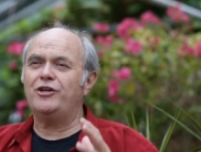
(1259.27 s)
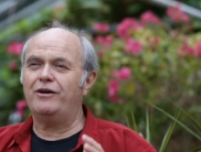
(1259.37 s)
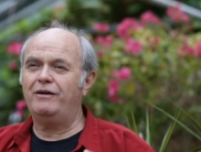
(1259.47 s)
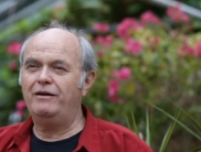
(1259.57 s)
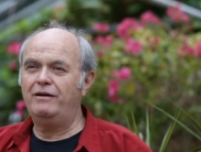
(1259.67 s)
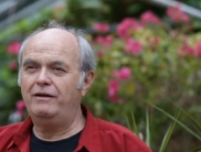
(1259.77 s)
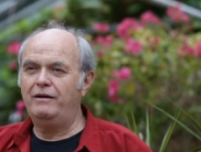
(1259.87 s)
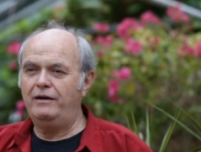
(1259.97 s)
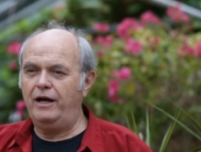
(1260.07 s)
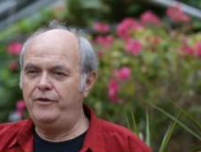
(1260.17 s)
And
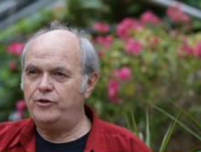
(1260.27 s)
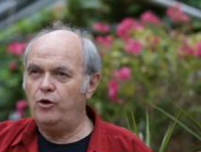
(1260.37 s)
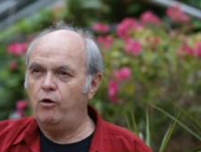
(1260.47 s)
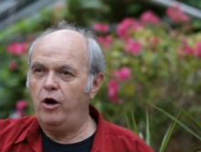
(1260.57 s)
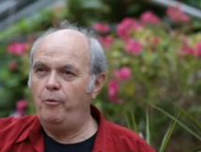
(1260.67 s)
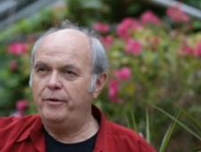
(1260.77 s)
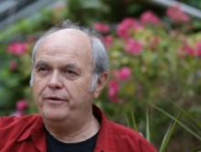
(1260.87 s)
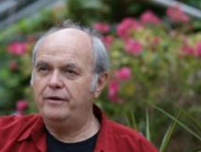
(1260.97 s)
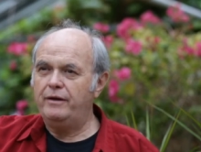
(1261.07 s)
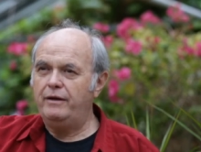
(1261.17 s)
the door opened
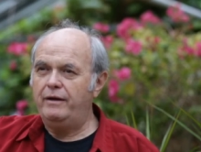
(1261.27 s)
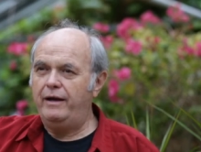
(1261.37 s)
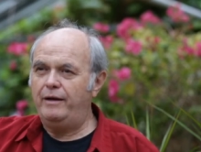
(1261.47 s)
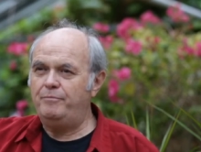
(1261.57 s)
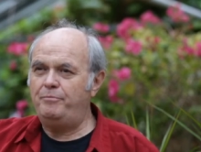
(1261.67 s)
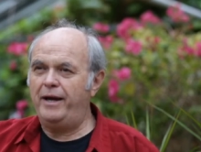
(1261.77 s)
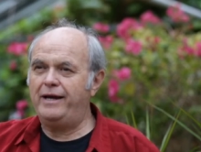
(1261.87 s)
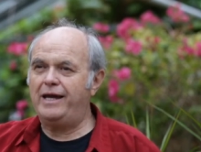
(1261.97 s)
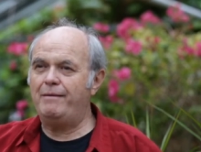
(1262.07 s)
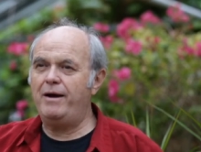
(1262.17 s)
and
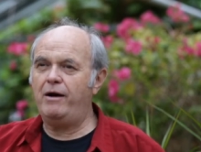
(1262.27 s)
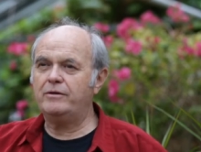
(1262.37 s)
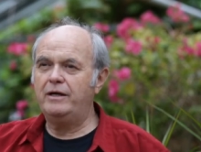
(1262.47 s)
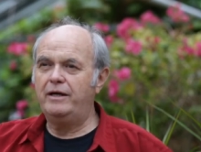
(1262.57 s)
Peg came out.